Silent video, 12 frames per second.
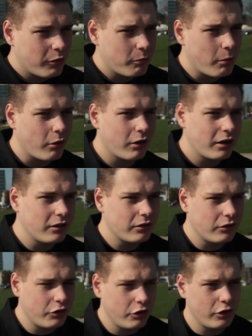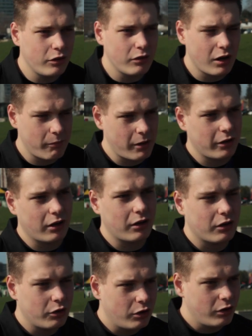I was born to a
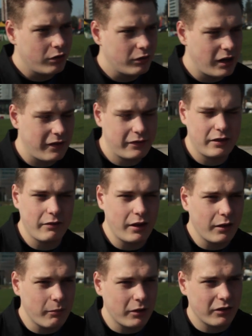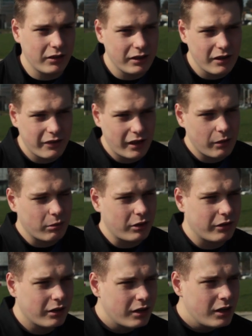mother who is developmentally
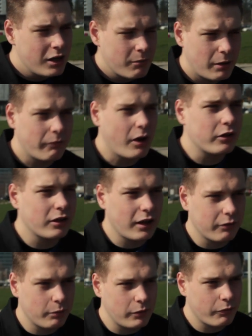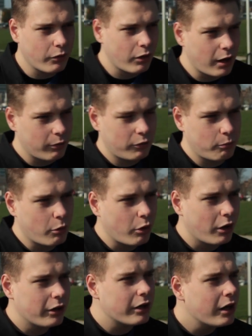disabled. My father left before I was
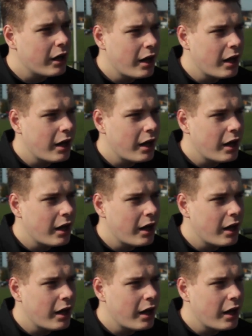born.